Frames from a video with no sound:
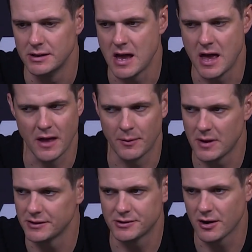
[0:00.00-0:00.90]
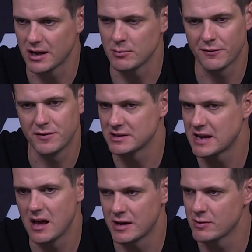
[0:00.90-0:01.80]
And I'm not talking about
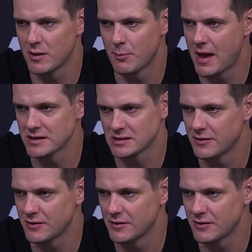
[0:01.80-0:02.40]
physicality around the basket.